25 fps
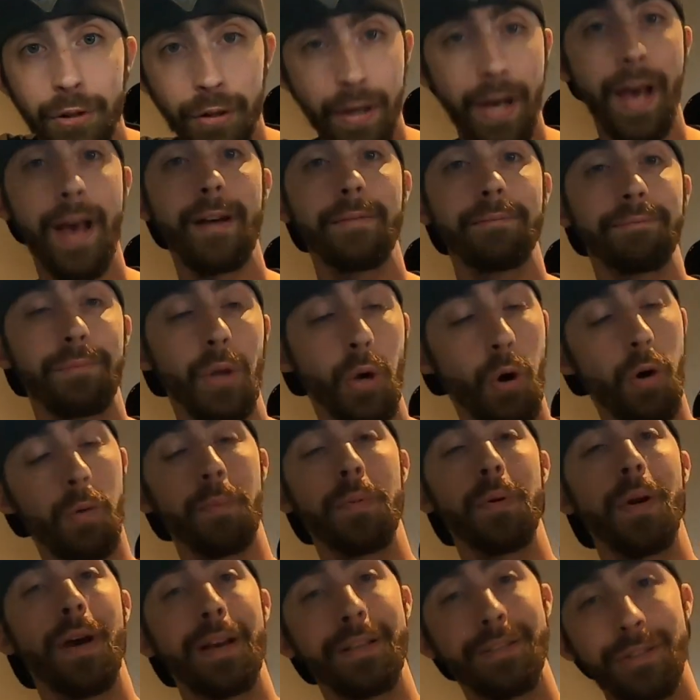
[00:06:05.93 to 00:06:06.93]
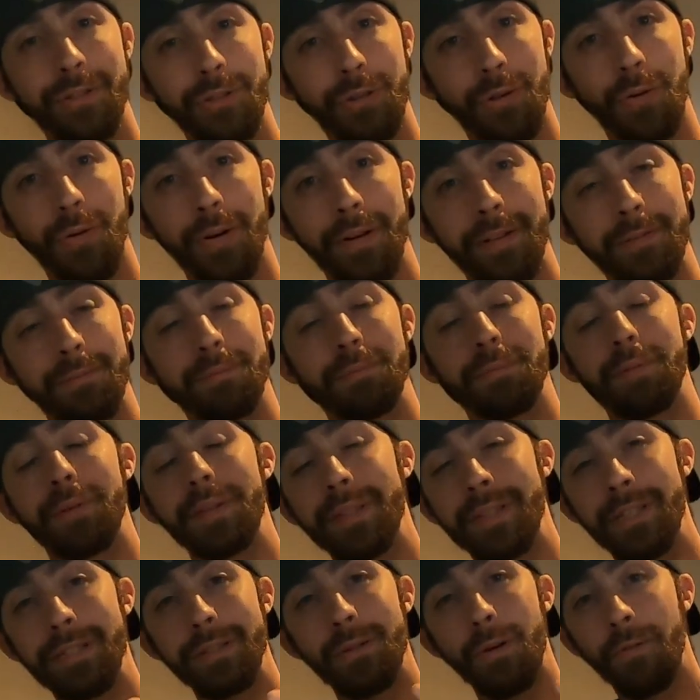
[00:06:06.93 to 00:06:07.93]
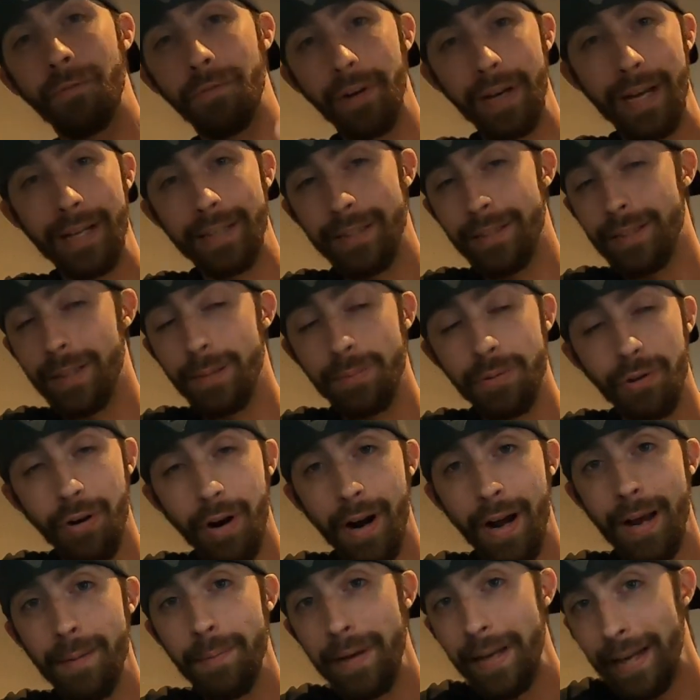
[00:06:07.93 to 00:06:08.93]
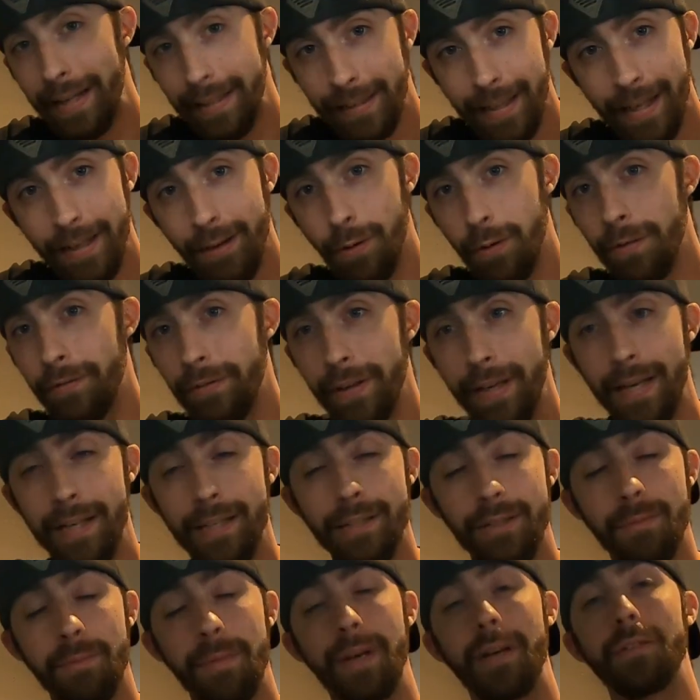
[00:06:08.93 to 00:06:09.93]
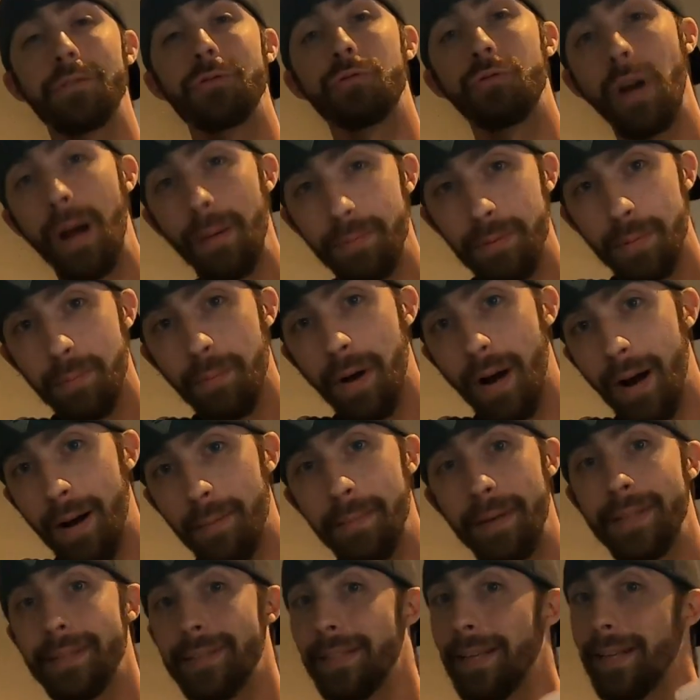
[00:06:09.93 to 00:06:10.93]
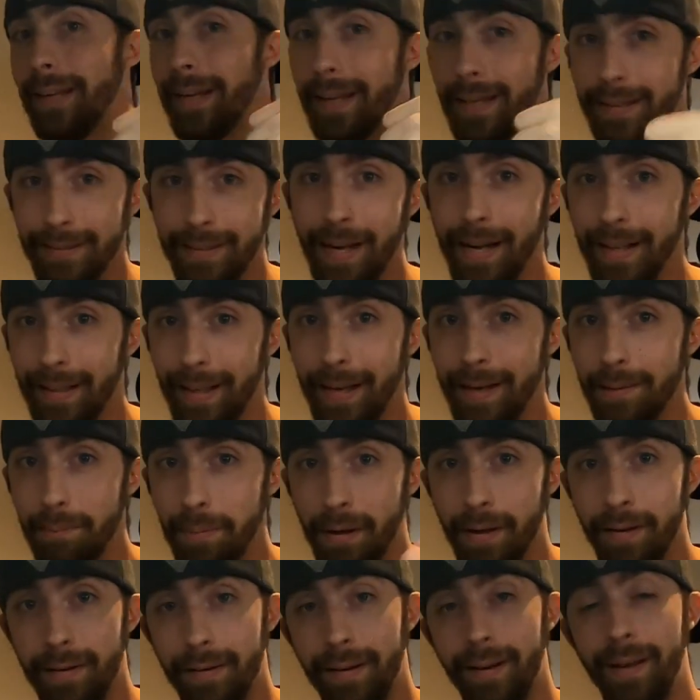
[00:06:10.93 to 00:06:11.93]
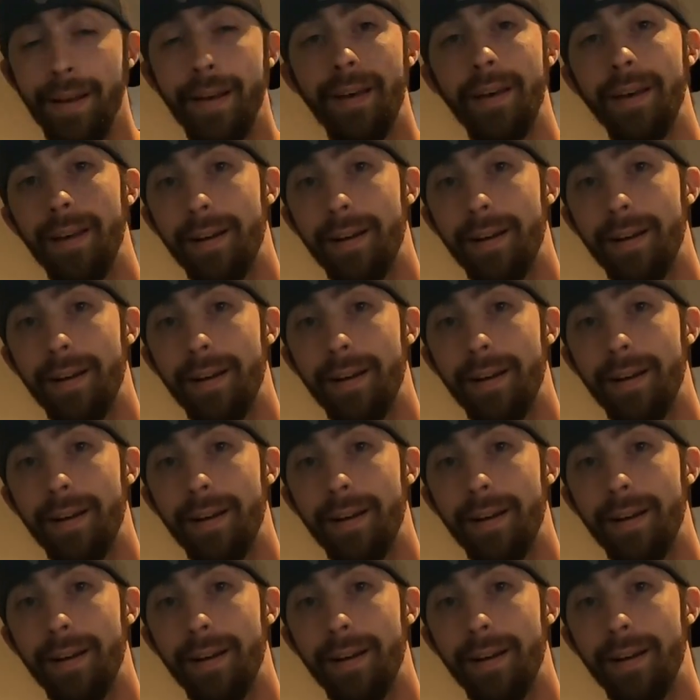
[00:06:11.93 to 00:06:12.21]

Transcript: So yeah, I hope you guys enjoyed. Please don't forget to subscribe, hit that notification bell, drop some comments, hit that like button,